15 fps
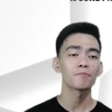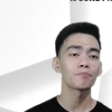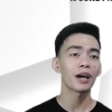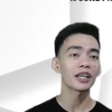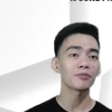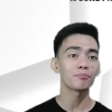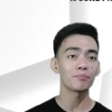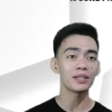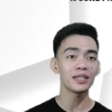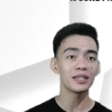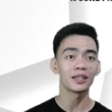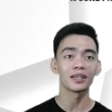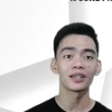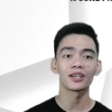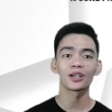might
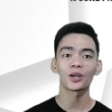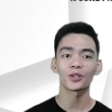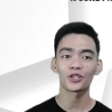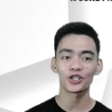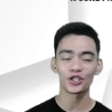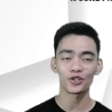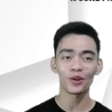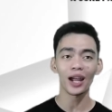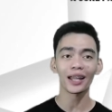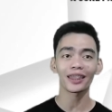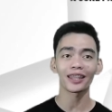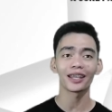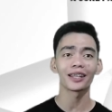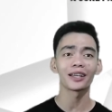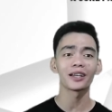be
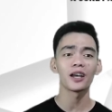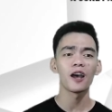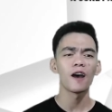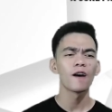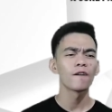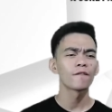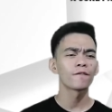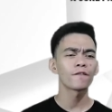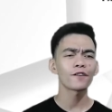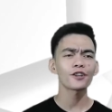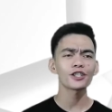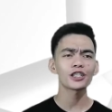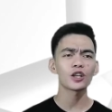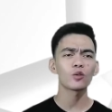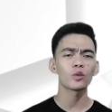constructed.
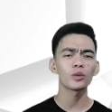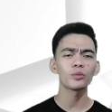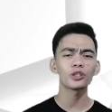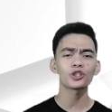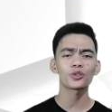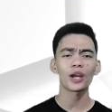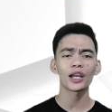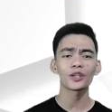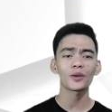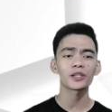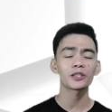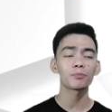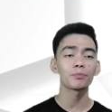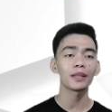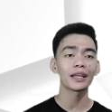First, we will try to
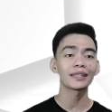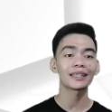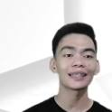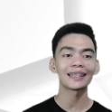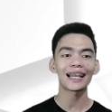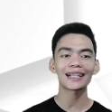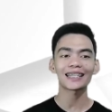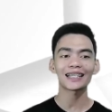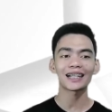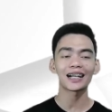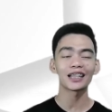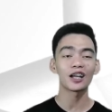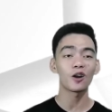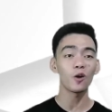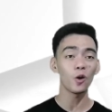explain the
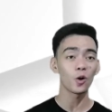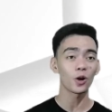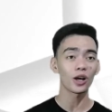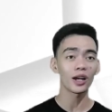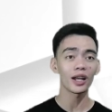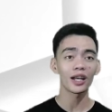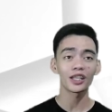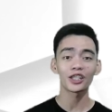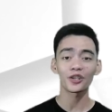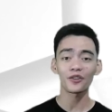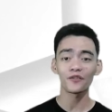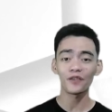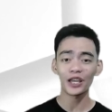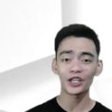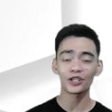lexical or
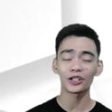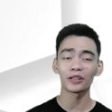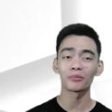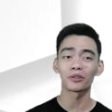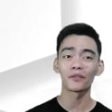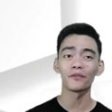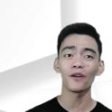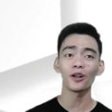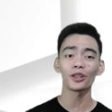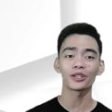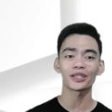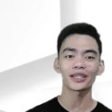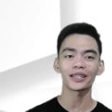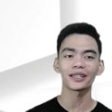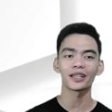derivational
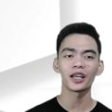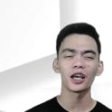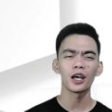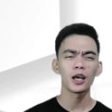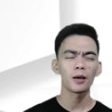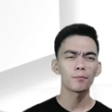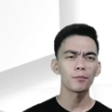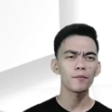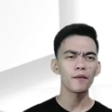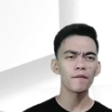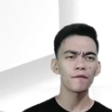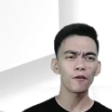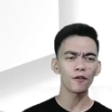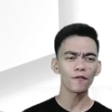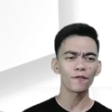morphology. But
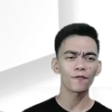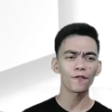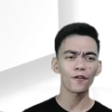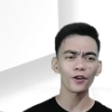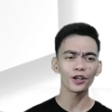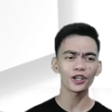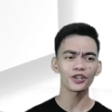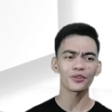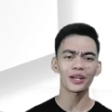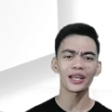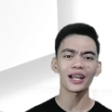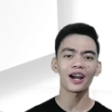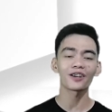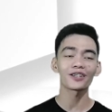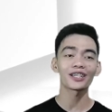before
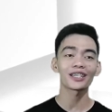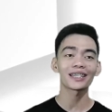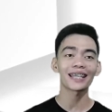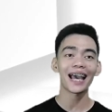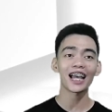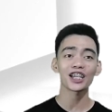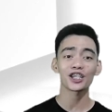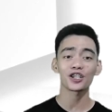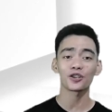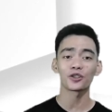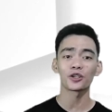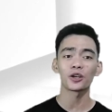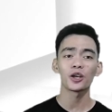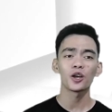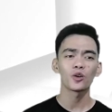furthering our discussion,
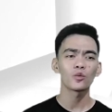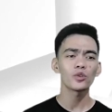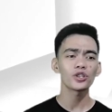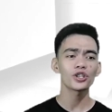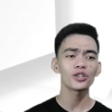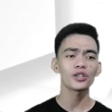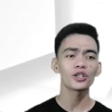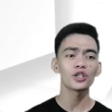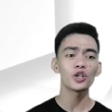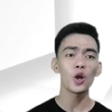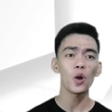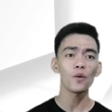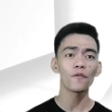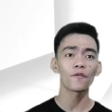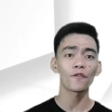we should
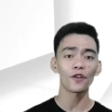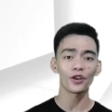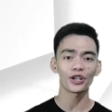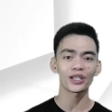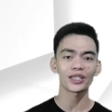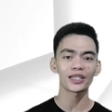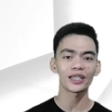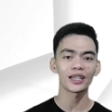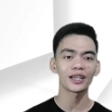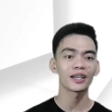know first